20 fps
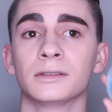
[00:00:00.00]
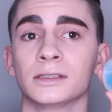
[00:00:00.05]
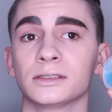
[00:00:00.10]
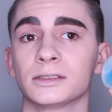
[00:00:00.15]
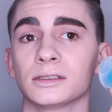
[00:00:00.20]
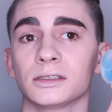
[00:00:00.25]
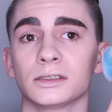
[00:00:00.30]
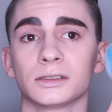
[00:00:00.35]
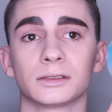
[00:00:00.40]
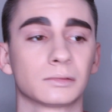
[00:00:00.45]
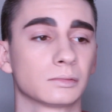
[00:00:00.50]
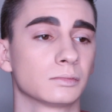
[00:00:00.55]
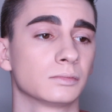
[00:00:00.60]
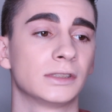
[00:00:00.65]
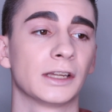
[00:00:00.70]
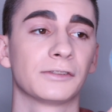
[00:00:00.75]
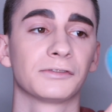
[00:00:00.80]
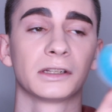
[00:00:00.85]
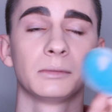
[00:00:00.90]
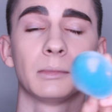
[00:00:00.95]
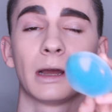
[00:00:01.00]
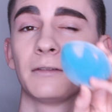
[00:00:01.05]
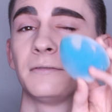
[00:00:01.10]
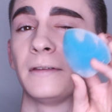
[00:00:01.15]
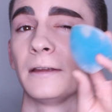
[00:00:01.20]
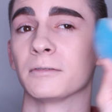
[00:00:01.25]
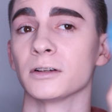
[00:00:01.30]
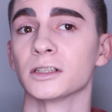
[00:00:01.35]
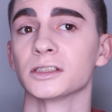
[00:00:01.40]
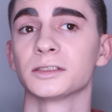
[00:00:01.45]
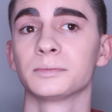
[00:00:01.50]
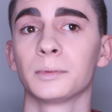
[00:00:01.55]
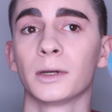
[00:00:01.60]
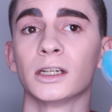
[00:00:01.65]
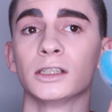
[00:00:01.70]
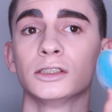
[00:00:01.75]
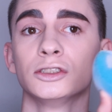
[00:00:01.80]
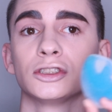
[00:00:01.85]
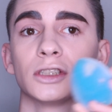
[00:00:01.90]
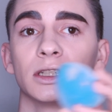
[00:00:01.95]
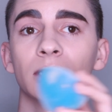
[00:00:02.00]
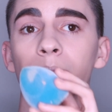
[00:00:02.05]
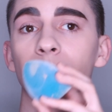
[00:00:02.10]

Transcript: This is definitely my favorite sponge.